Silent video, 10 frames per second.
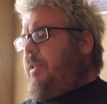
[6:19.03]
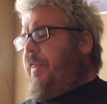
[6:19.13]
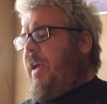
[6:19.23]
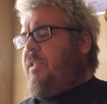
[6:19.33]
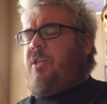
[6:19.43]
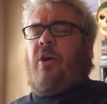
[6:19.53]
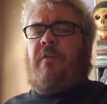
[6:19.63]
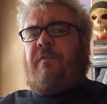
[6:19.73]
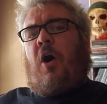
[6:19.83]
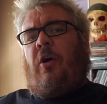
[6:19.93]
things started
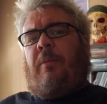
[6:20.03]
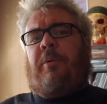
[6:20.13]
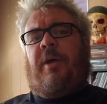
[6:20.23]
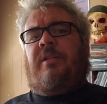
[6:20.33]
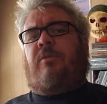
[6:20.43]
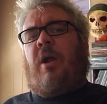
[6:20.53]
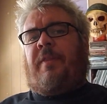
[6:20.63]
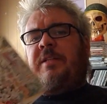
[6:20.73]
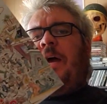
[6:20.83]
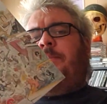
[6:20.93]
to fall into place around
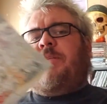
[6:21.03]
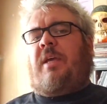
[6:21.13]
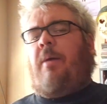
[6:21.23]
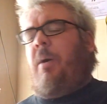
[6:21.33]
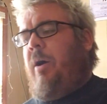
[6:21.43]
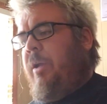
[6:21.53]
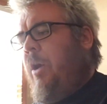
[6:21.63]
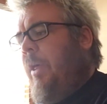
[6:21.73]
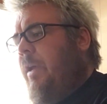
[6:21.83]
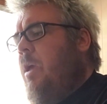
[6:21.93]
the time this came out. Like